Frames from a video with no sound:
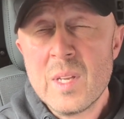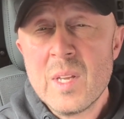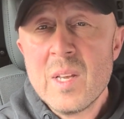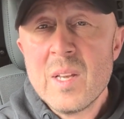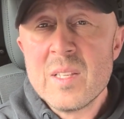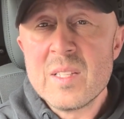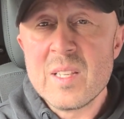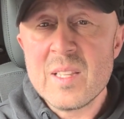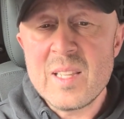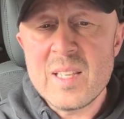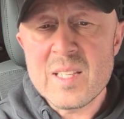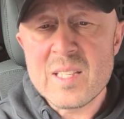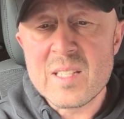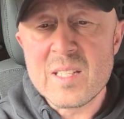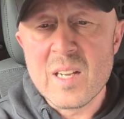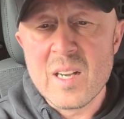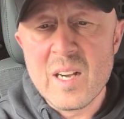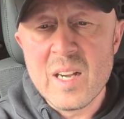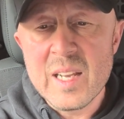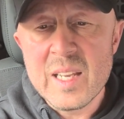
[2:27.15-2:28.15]
So this
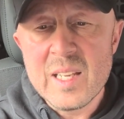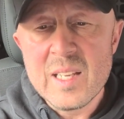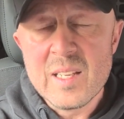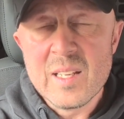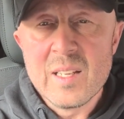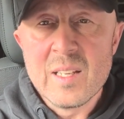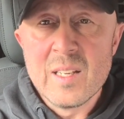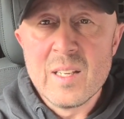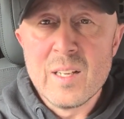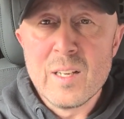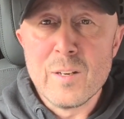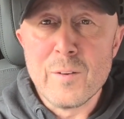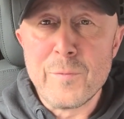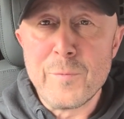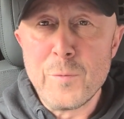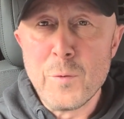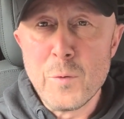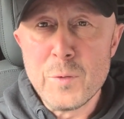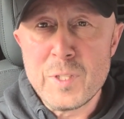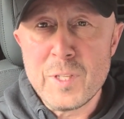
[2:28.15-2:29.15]
guy at
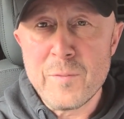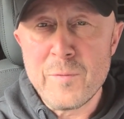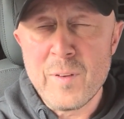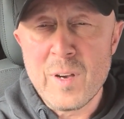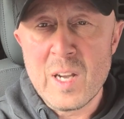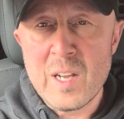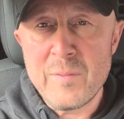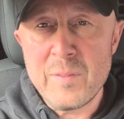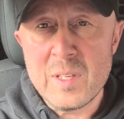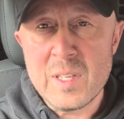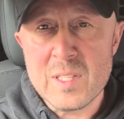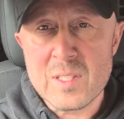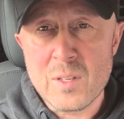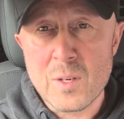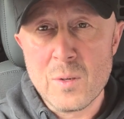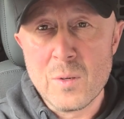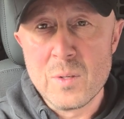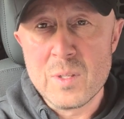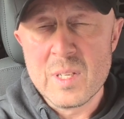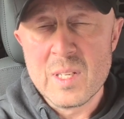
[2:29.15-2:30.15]
45 years
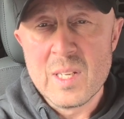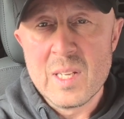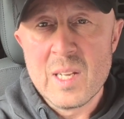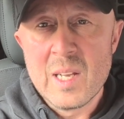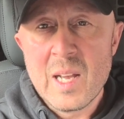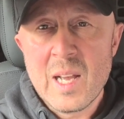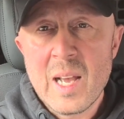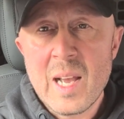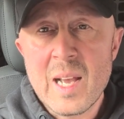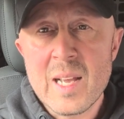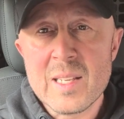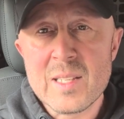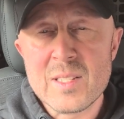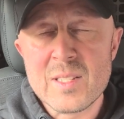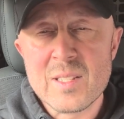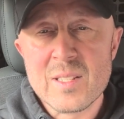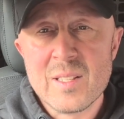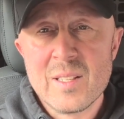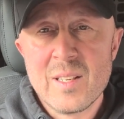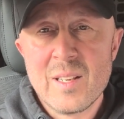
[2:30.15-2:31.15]
old has